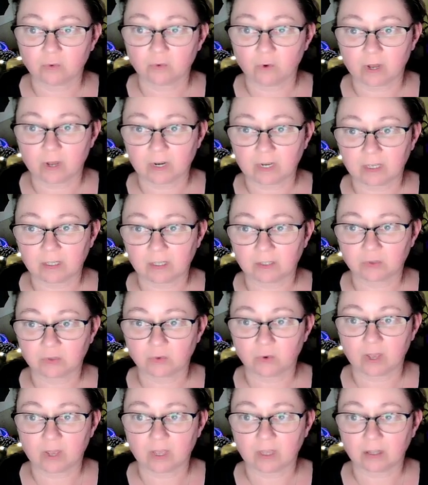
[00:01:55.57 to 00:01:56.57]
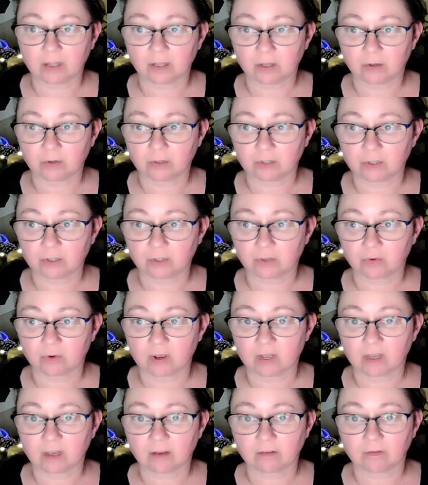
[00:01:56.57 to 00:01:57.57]
won his way close to the
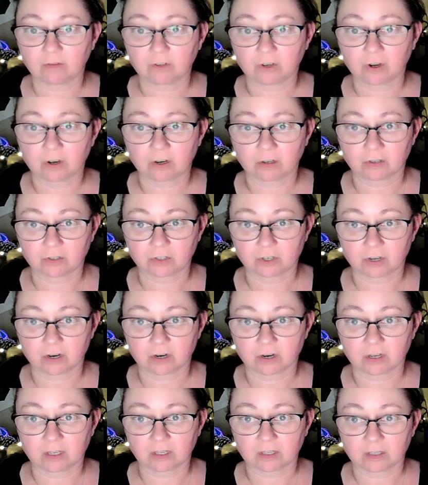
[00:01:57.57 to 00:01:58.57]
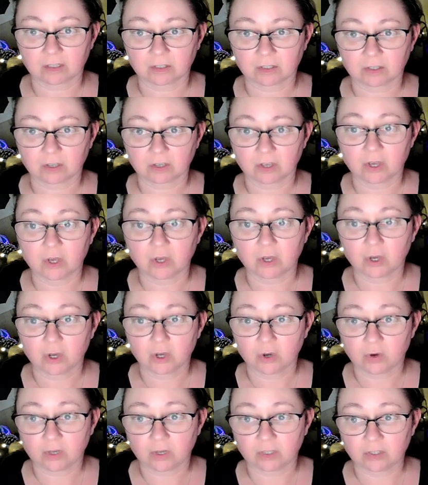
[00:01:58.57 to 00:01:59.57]
rank of Tars Tarkas,
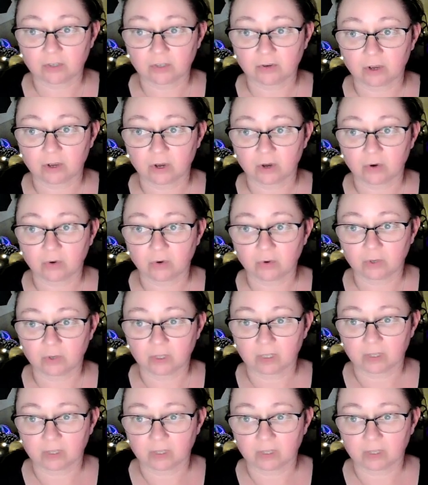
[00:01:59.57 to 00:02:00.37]
who, as you know,